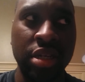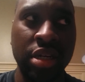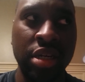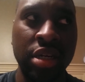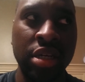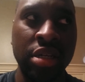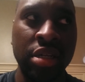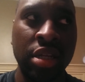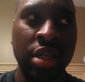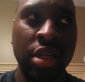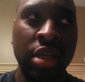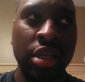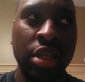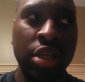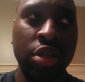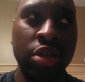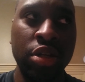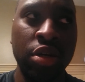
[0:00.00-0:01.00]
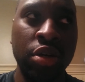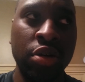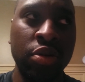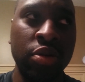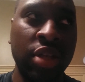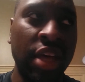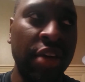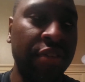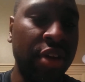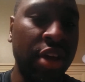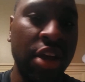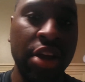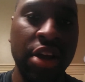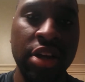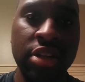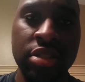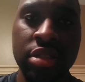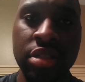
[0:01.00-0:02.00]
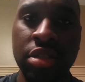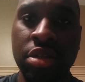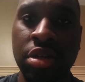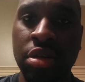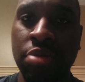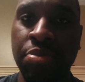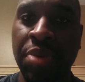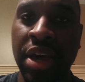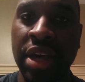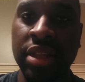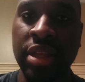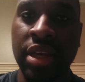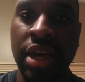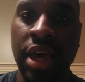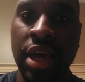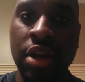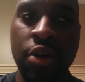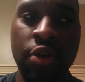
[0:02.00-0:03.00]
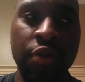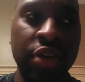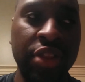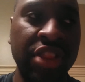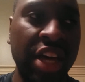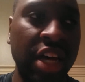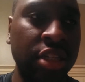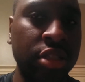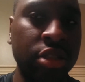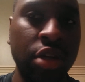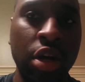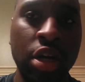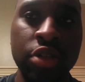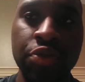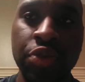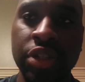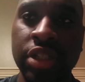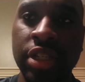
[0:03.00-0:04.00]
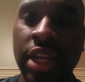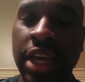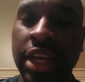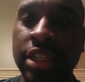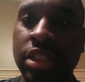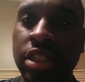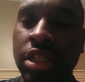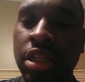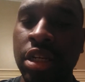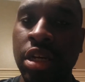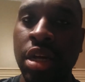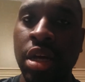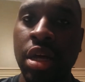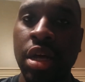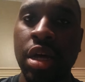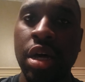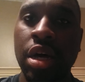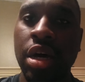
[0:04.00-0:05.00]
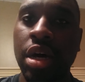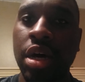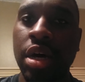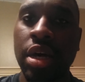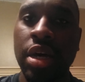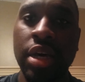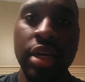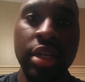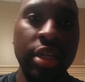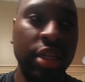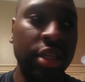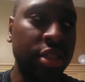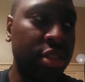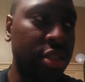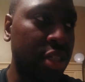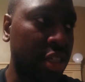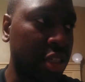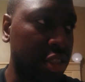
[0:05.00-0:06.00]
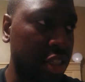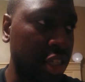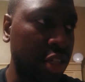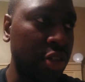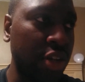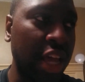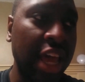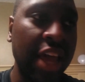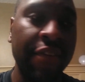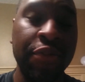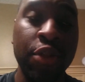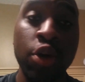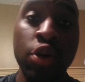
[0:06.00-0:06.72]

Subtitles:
You know, Kevin Harris, you know, the back that had over 1,000 yards rushing last year, he needs to continue to have